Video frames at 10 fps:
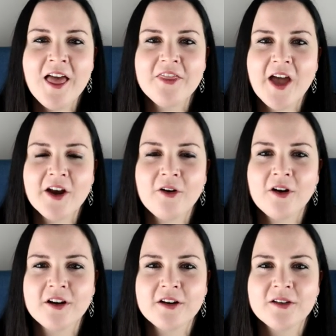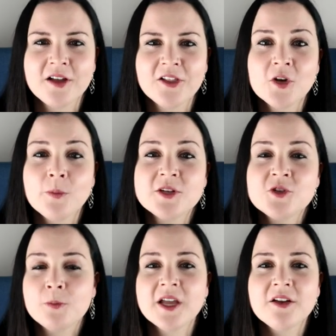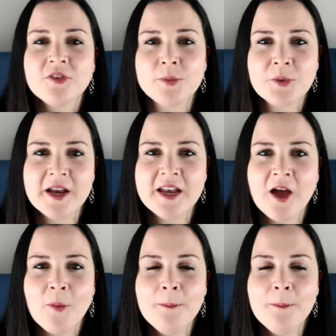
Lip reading: that are a little bit too big for me right now.